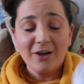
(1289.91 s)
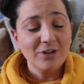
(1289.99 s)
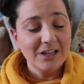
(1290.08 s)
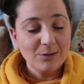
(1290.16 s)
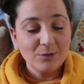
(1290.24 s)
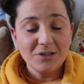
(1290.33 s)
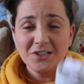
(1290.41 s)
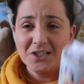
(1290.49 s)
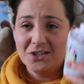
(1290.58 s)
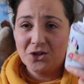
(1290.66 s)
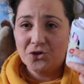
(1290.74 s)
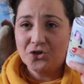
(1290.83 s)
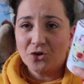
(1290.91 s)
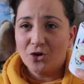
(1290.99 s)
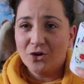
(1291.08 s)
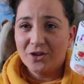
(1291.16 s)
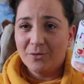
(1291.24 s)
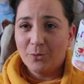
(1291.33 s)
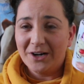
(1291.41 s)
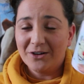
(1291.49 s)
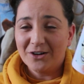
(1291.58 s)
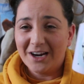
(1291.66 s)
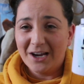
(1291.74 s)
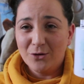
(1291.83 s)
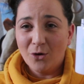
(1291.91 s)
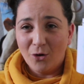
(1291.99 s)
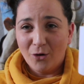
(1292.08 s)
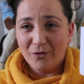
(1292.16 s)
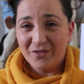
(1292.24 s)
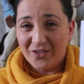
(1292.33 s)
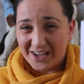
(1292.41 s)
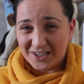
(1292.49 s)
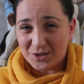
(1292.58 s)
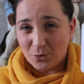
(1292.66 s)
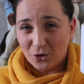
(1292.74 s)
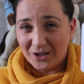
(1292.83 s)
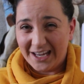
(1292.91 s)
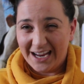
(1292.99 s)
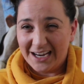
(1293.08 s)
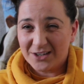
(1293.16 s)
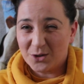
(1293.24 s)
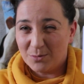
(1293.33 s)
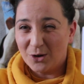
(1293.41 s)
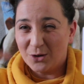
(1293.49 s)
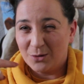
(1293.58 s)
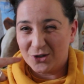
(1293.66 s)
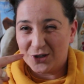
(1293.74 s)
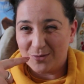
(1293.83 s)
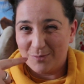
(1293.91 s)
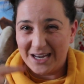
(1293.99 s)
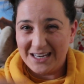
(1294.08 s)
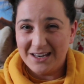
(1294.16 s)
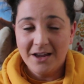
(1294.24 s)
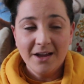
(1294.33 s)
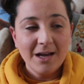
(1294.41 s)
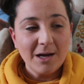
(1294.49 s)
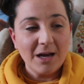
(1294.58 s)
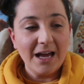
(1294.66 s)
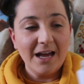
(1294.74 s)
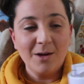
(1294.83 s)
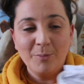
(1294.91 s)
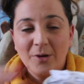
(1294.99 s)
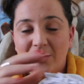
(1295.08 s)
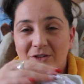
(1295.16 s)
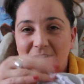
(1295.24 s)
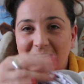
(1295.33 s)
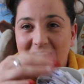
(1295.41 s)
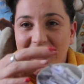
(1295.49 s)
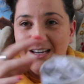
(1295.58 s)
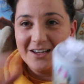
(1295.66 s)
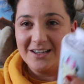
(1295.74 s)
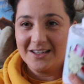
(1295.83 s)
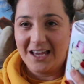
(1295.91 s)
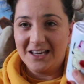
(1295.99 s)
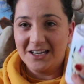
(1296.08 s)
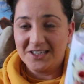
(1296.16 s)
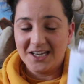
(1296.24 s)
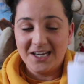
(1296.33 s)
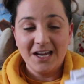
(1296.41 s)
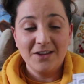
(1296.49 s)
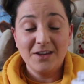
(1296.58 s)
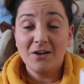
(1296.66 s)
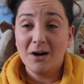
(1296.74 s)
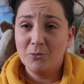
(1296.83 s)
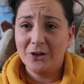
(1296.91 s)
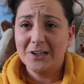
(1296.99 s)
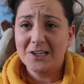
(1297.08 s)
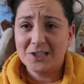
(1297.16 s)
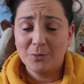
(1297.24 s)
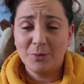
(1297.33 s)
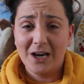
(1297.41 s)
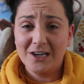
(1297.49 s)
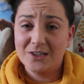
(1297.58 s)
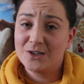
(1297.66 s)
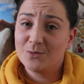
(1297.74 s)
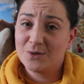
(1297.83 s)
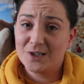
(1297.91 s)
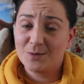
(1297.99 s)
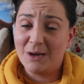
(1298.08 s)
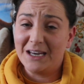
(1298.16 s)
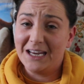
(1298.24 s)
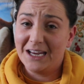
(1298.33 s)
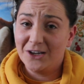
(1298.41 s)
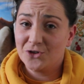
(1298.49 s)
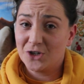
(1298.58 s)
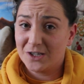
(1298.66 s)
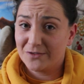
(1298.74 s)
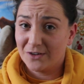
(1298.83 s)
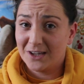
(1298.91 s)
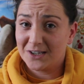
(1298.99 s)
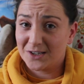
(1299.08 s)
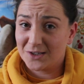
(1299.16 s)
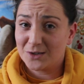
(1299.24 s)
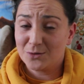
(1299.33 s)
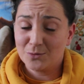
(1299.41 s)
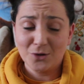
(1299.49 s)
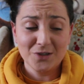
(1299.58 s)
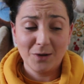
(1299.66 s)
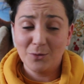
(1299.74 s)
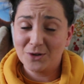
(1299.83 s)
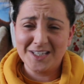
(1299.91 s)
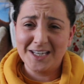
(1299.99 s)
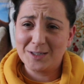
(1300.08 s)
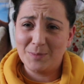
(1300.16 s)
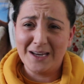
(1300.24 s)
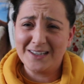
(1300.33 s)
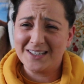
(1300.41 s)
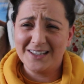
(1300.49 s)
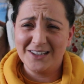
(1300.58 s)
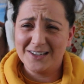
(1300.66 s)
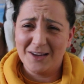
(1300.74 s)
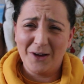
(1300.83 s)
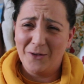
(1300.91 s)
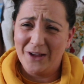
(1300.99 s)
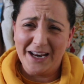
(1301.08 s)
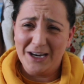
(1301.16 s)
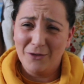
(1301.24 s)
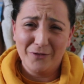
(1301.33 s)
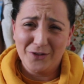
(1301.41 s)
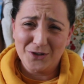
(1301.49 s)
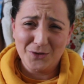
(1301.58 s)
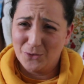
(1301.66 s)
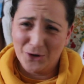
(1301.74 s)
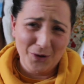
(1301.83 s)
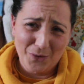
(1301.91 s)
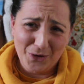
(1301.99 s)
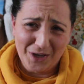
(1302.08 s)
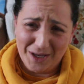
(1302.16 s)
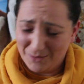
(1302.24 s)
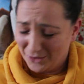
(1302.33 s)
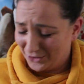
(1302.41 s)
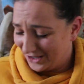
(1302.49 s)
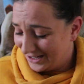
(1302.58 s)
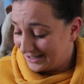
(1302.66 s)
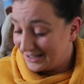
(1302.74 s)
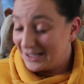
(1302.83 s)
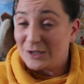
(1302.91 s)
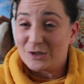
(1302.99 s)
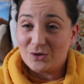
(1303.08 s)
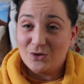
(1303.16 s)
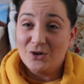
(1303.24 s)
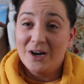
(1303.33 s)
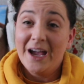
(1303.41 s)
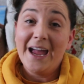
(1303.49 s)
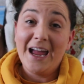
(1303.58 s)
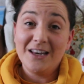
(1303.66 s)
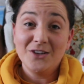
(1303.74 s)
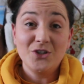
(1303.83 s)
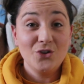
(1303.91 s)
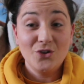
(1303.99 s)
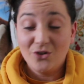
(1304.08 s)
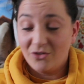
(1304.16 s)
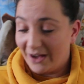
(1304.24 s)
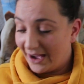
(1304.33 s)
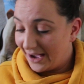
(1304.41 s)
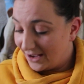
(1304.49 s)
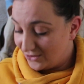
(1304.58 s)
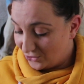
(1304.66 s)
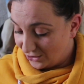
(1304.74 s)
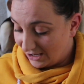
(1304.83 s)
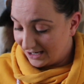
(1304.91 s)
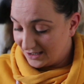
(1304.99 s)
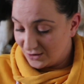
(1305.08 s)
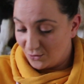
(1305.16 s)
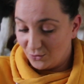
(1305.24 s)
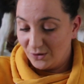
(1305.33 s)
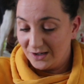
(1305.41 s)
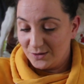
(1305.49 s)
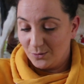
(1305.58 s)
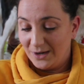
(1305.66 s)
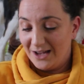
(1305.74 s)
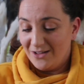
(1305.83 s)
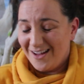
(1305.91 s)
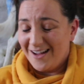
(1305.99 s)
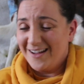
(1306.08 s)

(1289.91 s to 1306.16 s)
I really wanted to draw the winner out of this Wonky Hector mug, which is mine, but they're kind of tight in there. I'm really surprised there was as many entries for this as there was. I wasn't expecting any of you to want a Wonky mug. So into the hat you guys go as well.